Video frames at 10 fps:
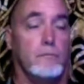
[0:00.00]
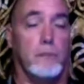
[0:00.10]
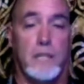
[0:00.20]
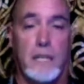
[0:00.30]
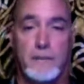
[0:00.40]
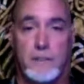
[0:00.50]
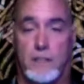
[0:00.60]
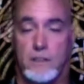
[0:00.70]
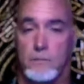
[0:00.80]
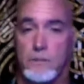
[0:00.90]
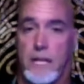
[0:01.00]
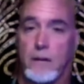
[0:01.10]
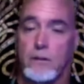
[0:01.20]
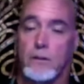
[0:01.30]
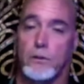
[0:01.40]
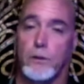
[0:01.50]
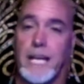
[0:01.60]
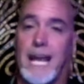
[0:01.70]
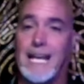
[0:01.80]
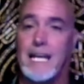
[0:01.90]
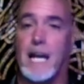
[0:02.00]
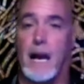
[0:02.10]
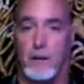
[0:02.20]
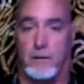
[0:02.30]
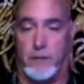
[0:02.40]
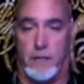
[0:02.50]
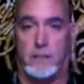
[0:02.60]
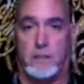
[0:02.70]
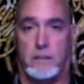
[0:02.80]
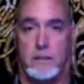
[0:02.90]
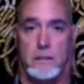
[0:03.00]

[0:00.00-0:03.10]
belief systems that are created out of this,